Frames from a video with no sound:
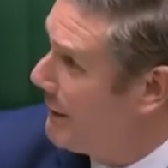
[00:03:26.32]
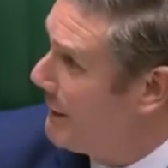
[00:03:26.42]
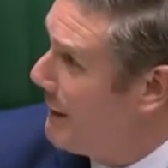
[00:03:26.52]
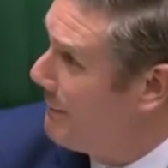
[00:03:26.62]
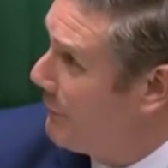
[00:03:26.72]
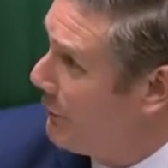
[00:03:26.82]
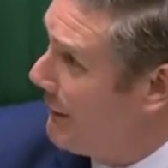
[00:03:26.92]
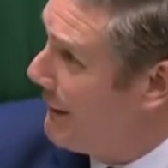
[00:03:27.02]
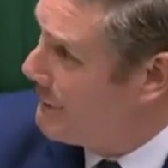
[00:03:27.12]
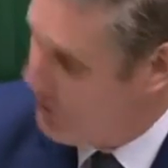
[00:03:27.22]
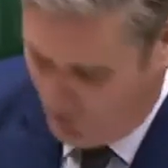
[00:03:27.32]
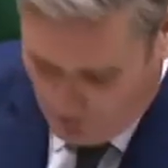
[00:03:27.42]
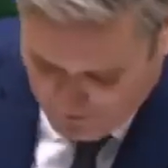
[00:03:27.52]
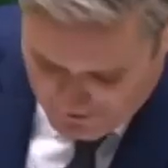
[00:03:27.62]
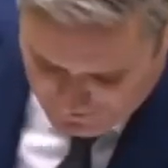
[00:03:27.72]
ago before the Liaison
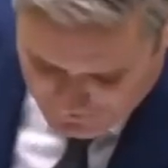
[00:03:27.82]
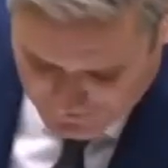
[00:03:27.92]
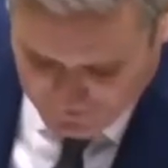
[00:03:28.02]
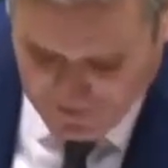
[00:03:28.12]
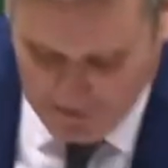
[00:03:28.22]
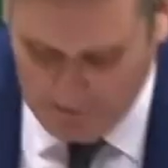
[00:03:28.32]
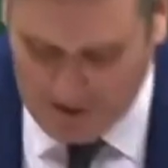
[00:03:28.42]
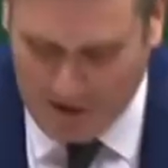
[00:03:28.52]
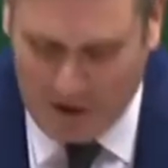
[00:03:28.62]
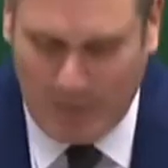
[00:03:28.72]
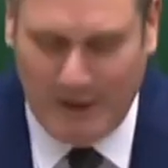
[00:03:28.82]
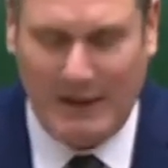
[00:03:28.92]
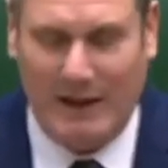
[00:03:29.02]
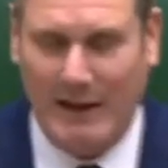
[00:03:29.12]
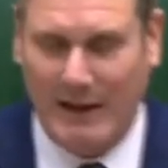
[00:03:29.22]
Committee. Mr.
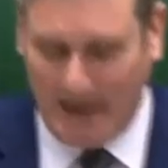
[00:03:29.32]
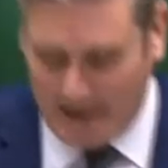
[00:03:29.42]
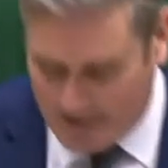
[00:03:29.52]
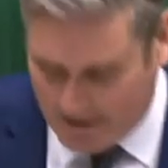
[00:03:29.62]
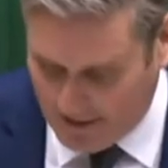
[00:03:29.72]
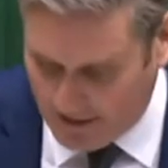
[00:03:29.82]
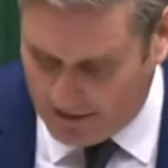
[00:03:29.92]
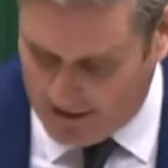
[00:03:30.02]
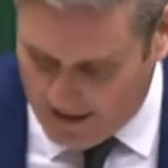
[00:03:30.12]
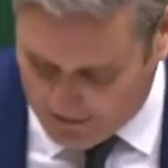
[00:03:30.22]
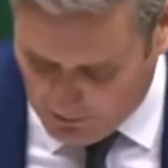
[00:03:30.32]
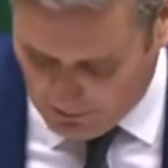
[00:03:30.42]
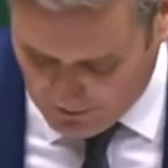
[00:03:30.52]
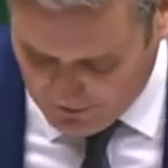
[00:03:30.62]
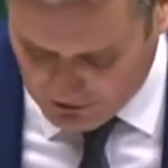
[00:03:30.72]
Speaker, is the
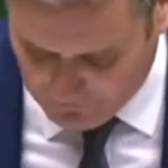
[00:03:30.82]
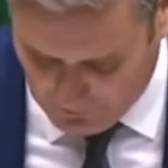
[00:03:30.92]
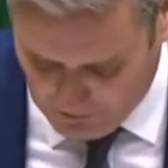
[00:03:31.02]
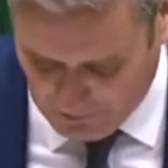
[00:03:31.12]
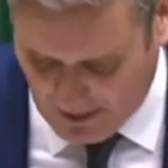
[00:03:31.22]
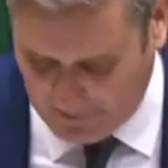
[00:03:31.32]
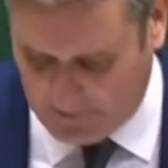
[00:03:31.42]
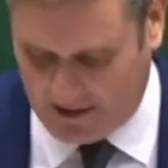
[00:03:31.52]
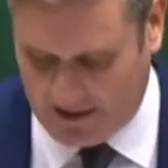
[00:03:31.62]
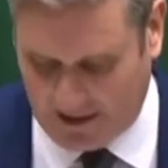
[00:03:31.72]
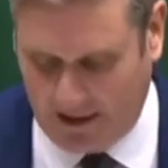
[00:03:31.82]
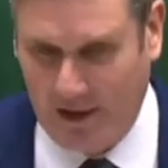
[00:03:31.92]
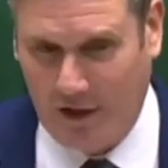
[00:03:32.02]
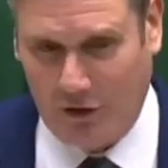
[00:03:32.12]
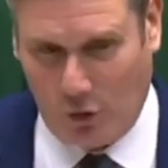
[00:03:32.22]
explanation from the Prime Minister
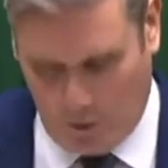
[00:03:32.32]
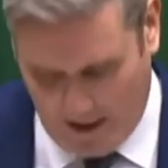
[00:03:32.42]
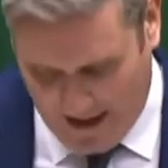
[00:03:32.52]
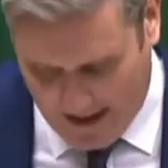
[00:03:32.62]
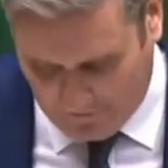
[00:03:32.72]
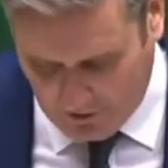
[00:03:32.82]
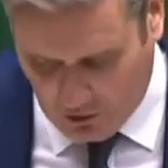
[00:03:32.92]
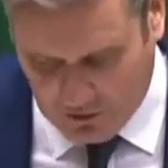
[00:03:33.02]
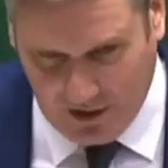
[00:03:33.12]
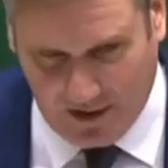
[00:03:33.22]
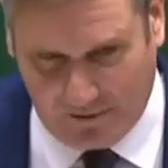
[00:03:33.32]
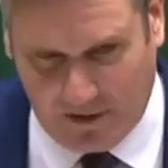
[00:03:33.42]
that we haven't got enough